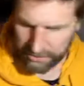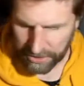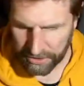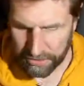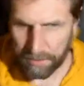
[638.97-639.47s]
I can
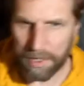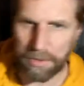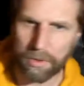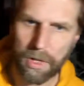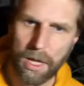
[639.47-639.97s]
send off to
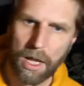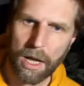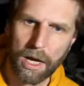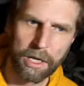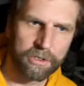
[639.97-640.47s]
people.
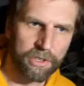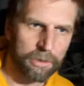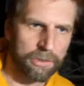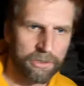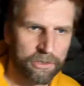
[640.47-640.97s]
And like I
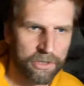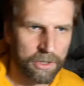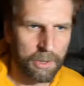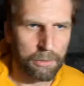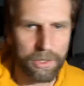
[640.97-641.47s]
say, I wanted
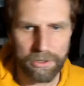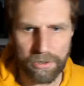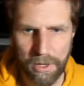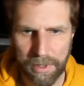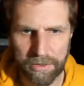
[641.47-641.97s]
something a bit
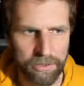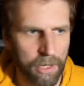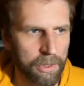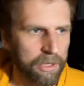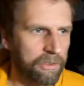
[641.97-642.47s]
wintry, a bit
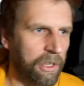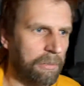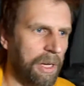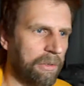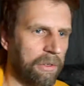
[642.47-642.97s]
snowy,
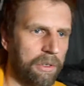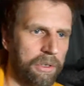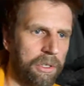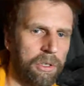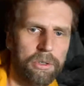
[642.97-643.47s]
so Mount
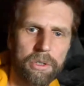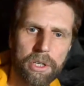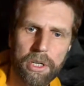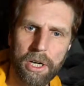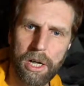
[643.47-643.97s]

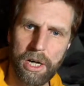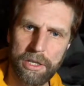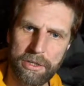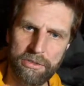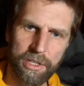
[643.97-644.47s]
Cook,
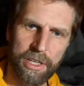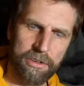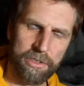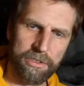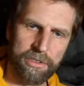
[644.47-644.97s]
you can see
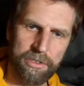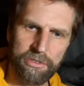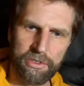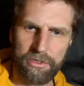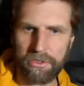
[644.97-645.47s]
there in the
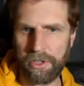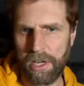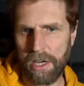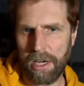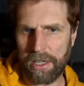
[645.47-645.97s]
distance,
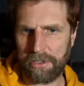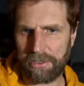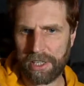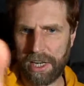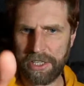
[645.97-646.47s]
and
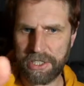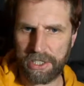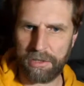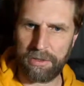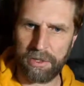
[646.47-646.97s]
there's a
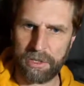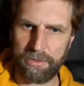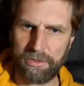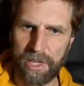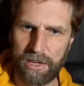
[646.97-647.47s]
glacier that
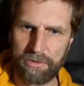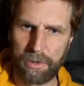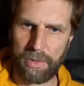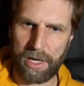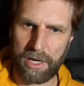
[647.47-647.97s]
comes down
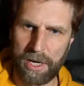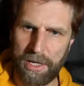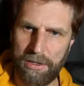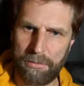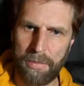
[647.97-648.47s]
from it
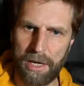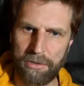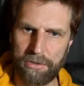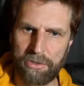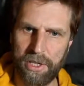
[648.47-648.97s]
and
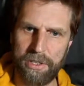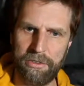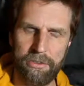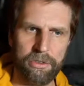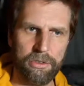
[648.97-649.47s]
melts
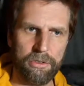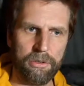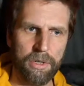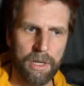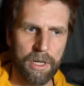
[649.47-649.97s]

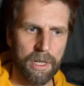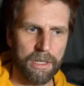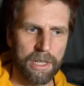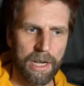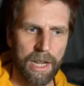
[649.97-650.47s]
into
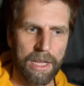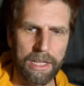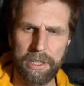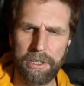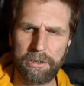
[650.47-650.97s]
the
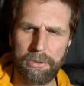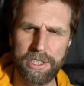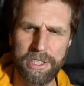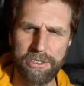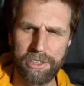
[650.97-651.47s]
lake,
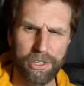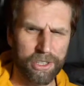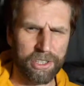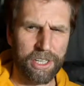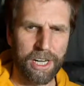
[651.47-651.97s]
which is
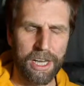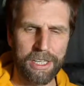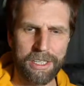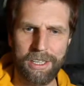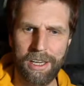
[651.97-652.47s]
Hooker
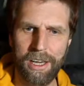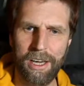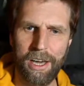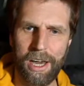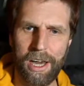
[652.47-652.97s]
Lake,
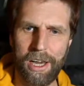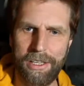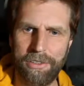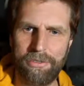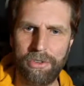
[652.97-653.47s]

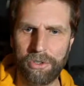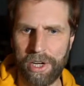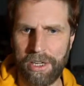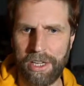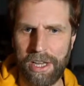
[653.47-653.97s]
in the
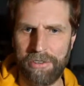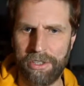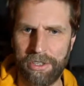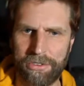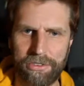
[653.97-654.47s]
foreground here,
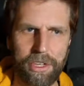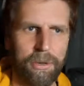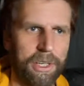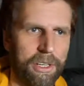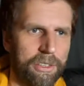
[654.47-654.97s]
and you've got
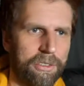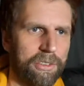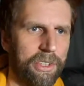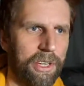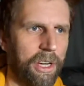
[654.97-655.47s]
snow and
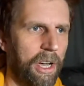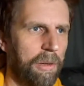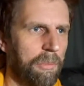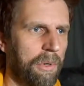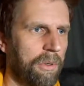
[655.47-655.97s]
ice
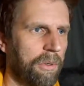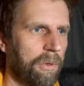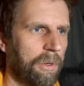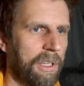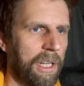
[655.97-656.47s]

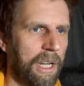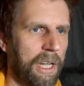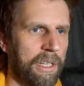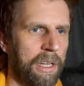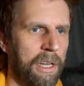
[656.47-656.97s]
all in the
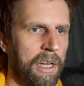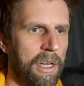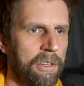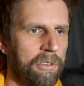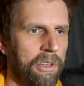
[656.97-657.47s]
lake.
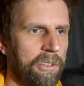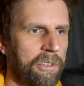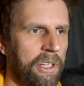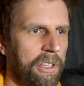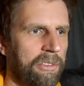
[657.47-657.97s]
So
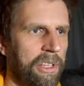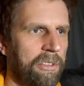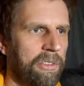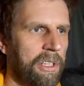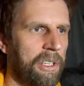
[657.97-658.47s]
it's a nice,
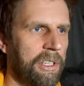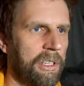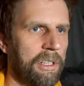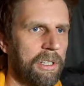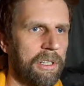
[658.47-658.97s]
easy,
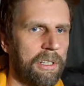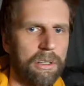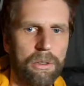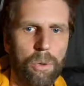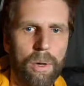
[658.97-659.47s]

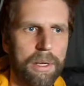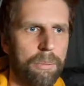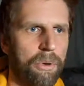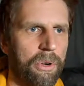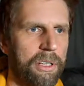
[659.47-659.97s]

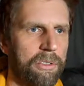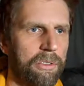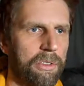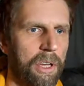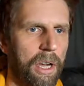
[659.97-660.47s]
quick
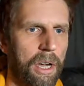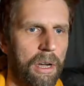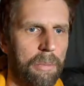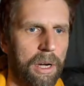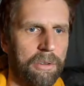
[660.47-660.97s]
print.
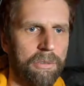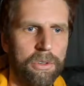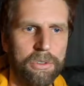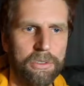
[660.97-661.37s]
I've